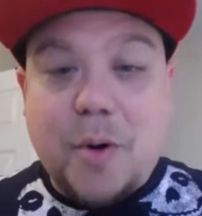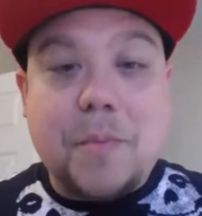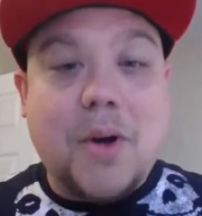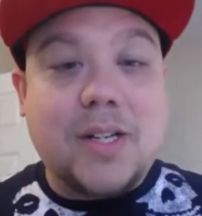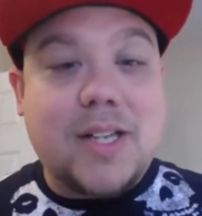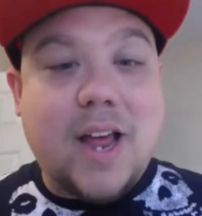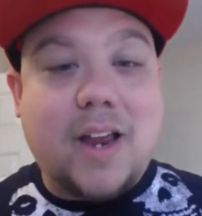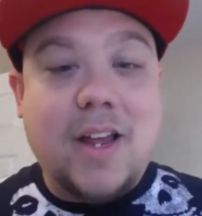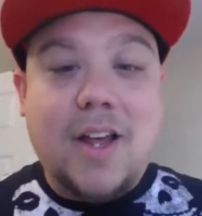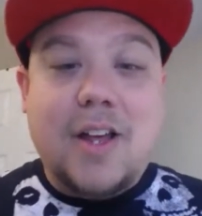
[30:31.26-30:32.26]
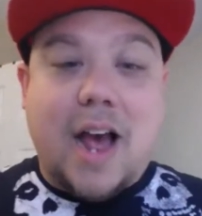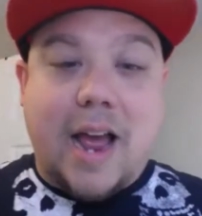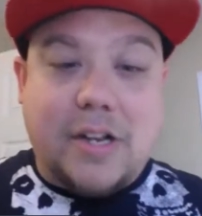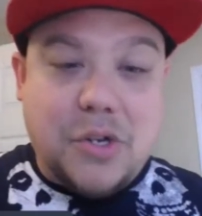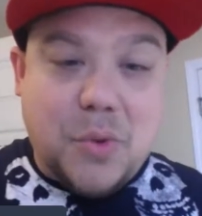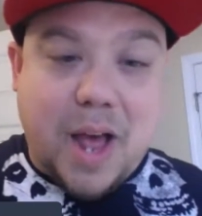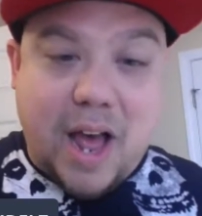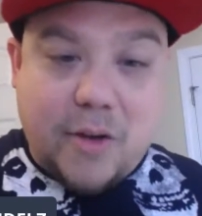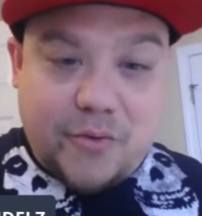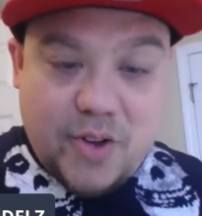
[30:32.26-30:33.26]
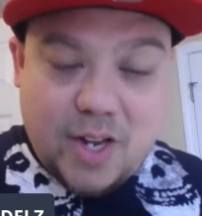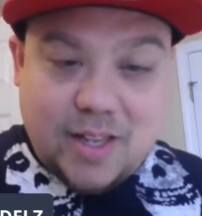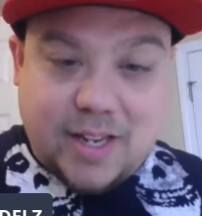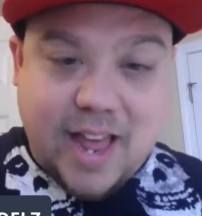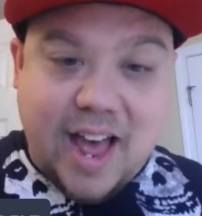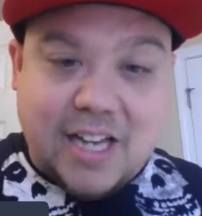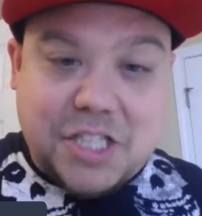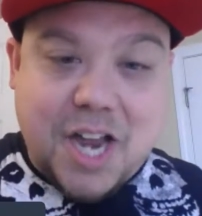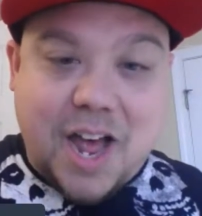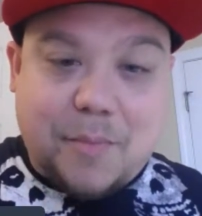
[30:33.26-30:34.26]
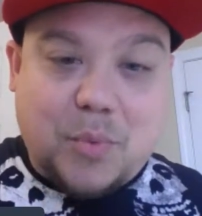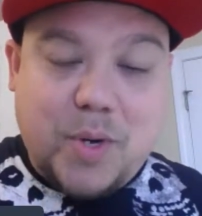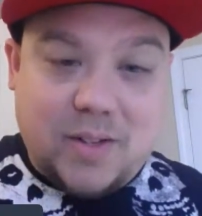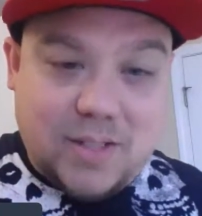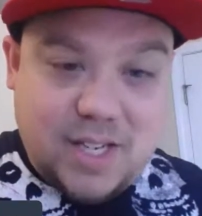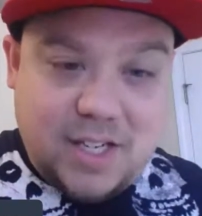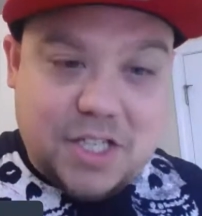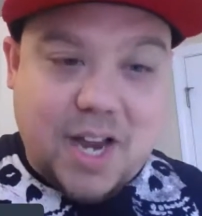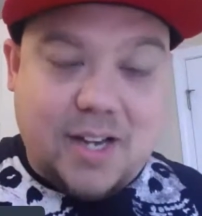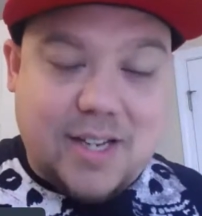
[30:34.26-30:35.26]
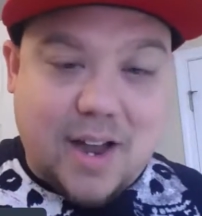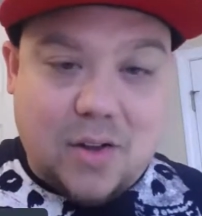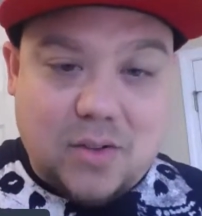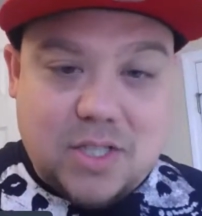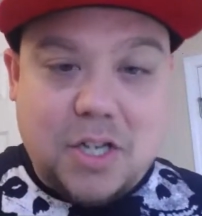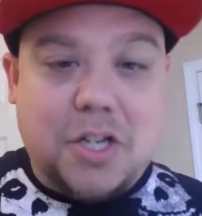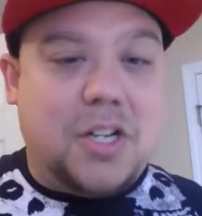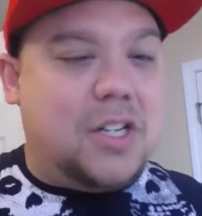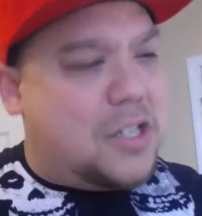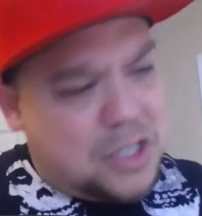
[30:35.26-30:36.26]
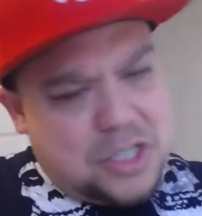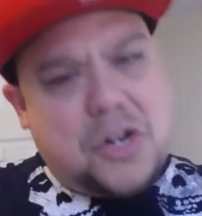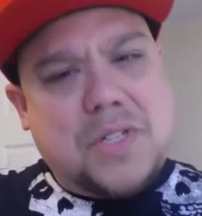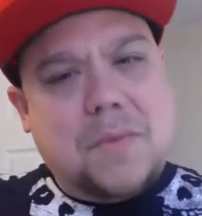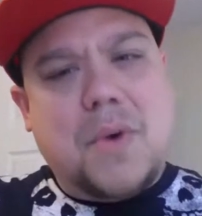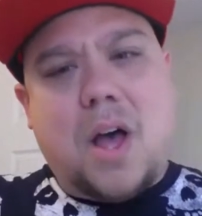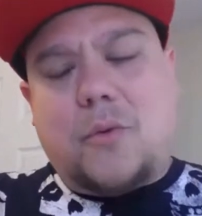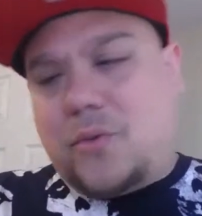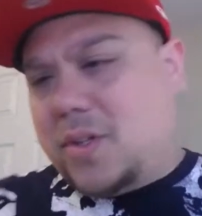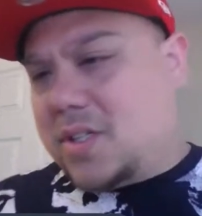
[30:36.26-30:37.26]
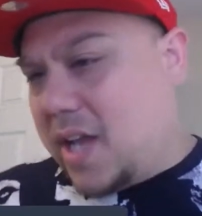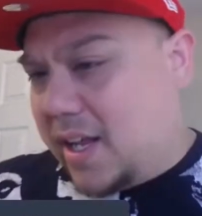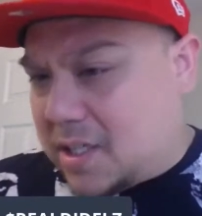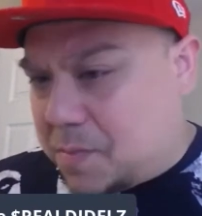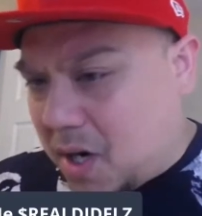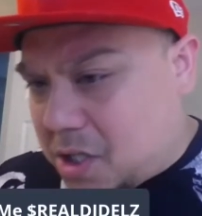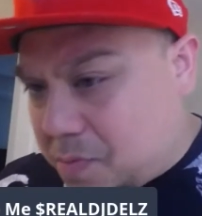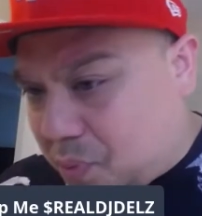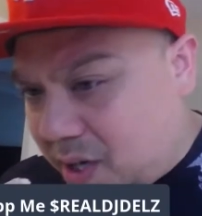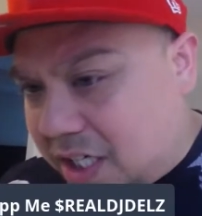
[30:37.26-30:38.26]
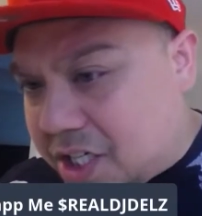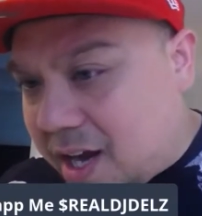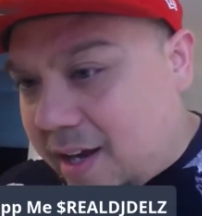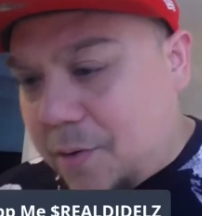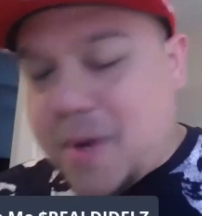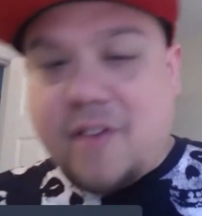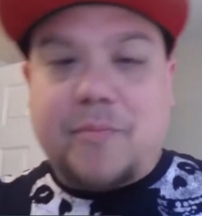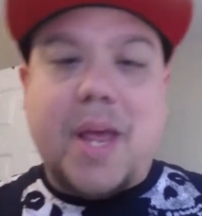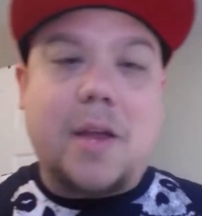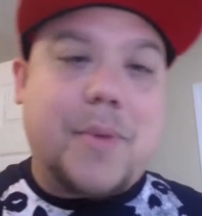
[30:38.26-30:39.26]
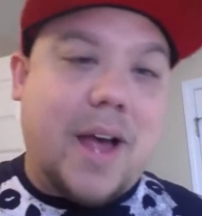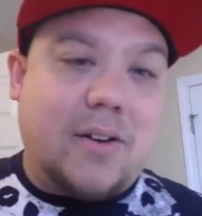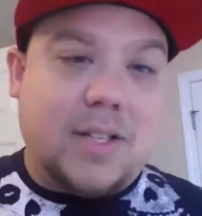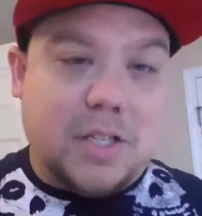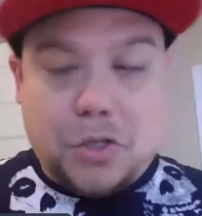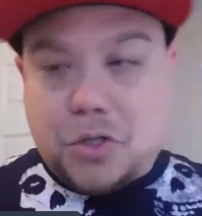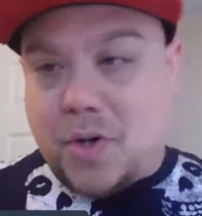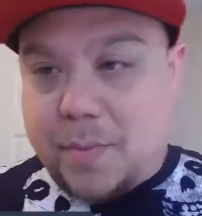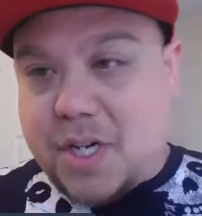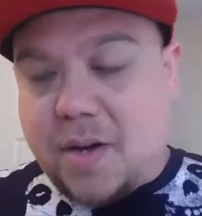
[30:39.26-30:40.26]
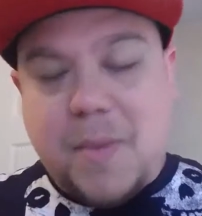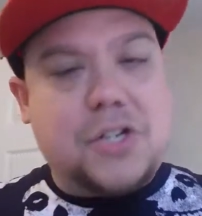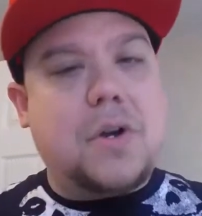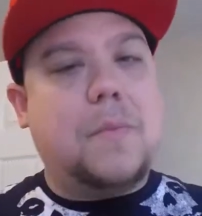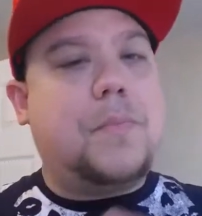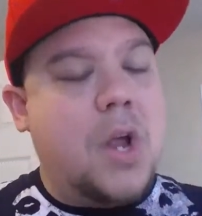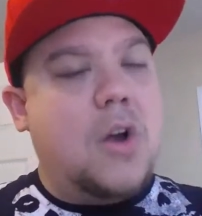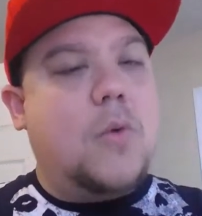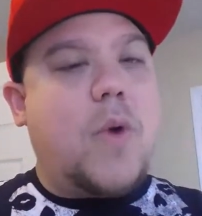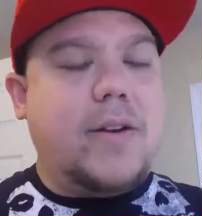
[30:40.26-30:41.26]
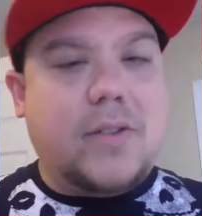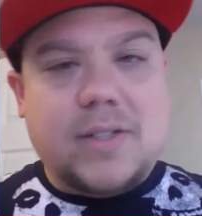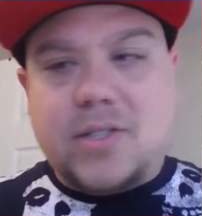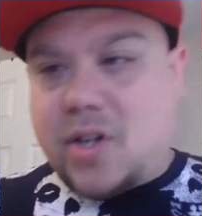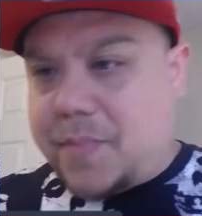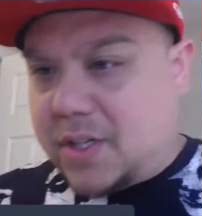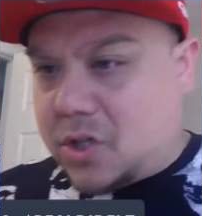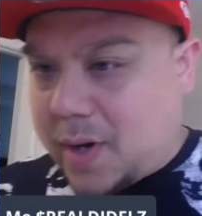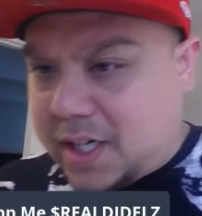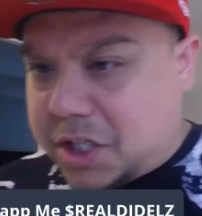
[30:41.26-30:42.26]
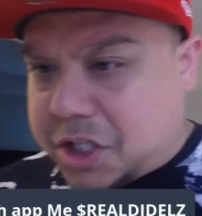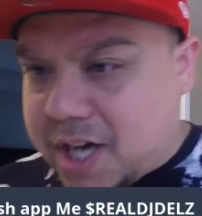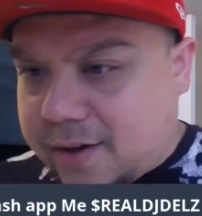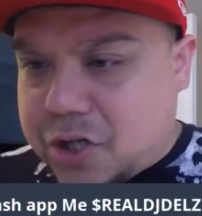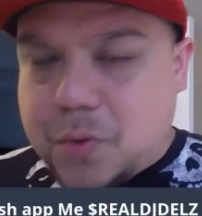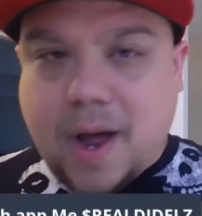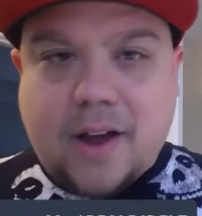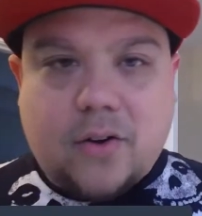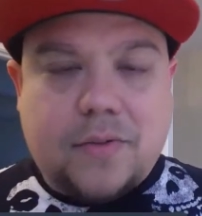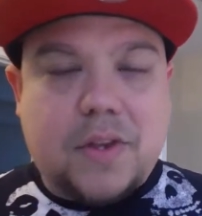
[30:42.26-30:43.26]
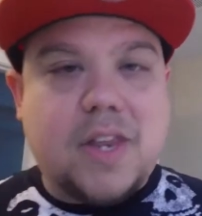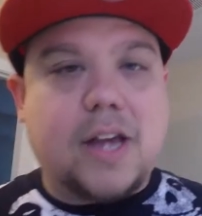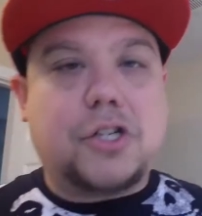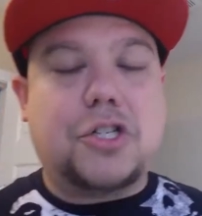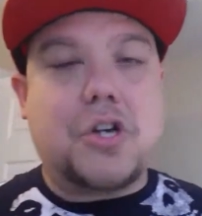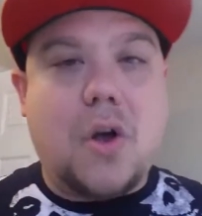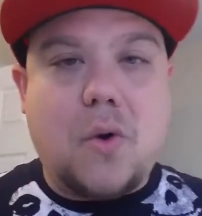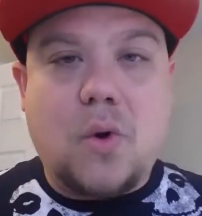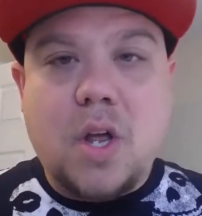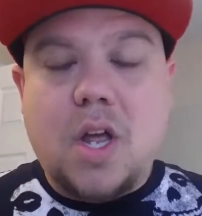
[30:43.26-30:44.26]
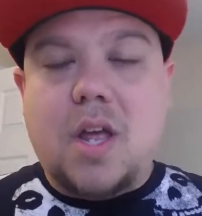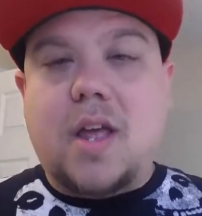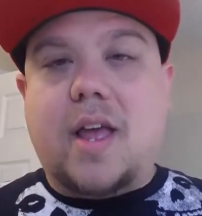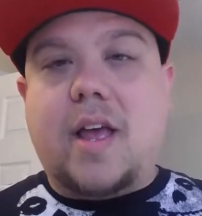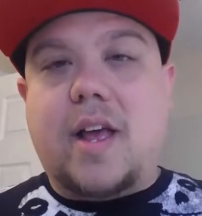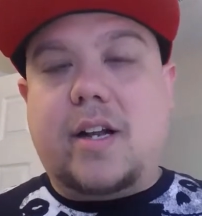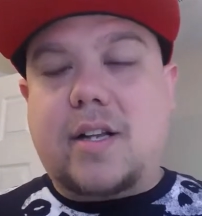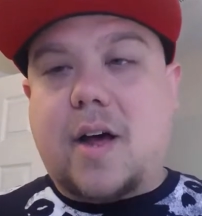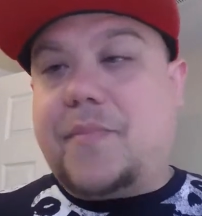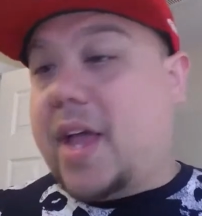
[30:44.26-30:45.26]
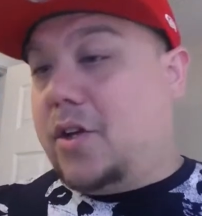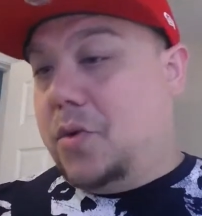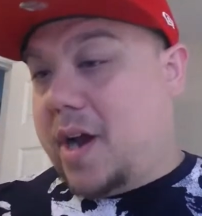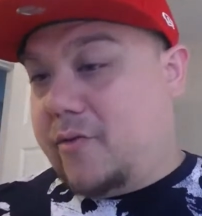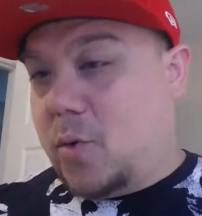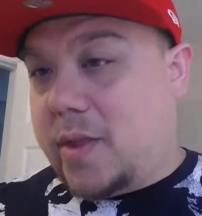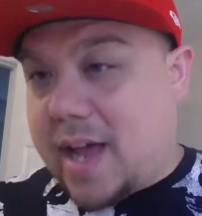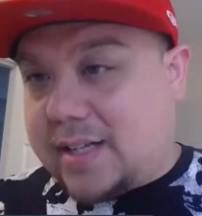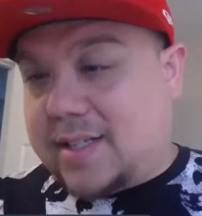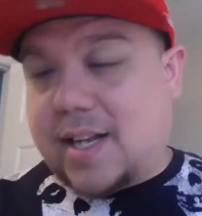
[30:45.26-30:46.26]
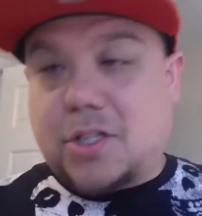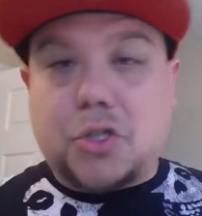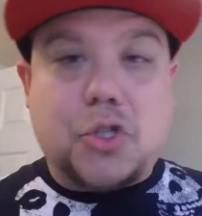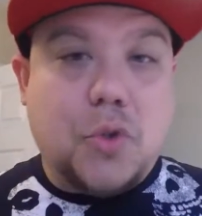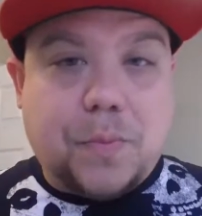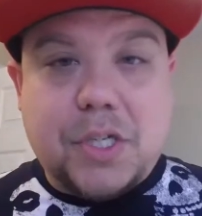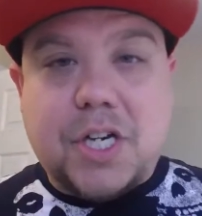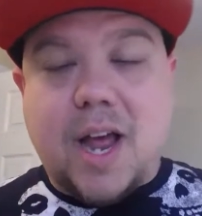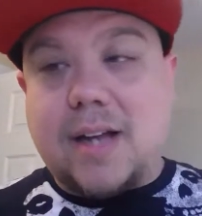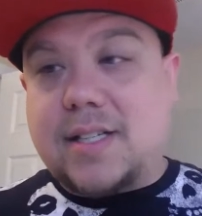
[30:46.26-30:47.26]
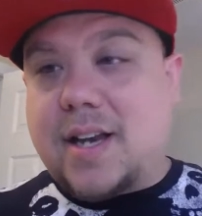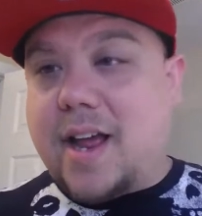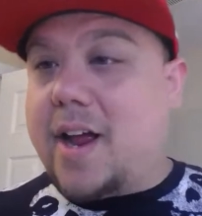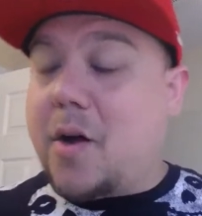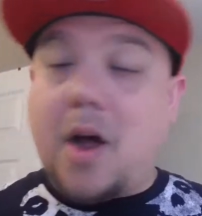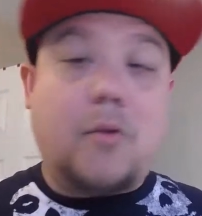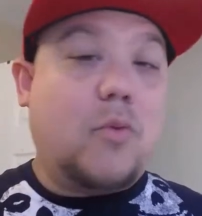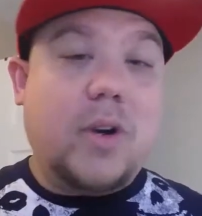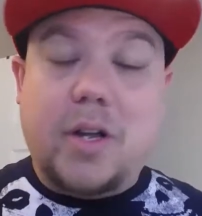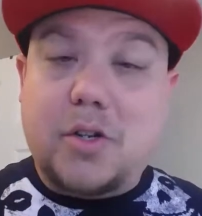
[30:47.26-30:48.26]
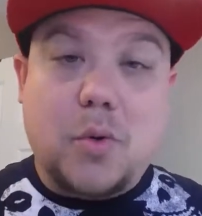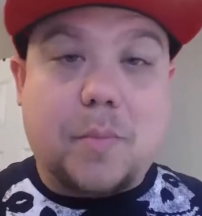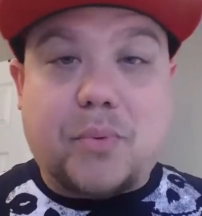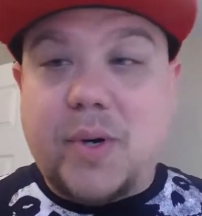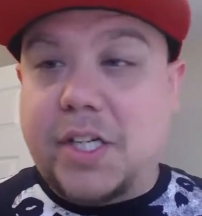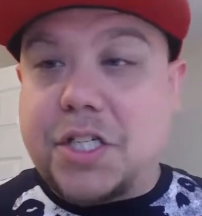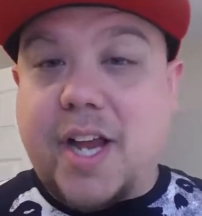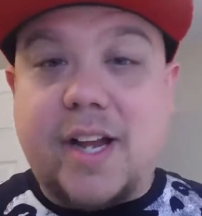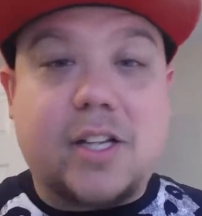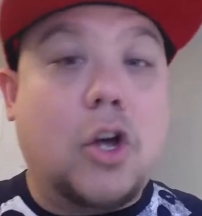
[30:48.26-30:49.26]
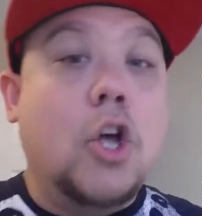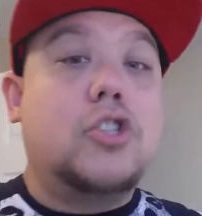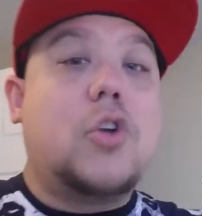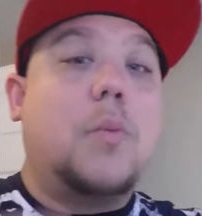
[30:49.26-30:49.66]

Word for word: on a Monday, I do have the Cashapp Real DJ Delz. Show some love. It's much appreciated. We have PayPal in the description. Make sure to write a little something so I can shout you out on the next show. And thank you to everyone that sent a super chat today. I really do appreciate the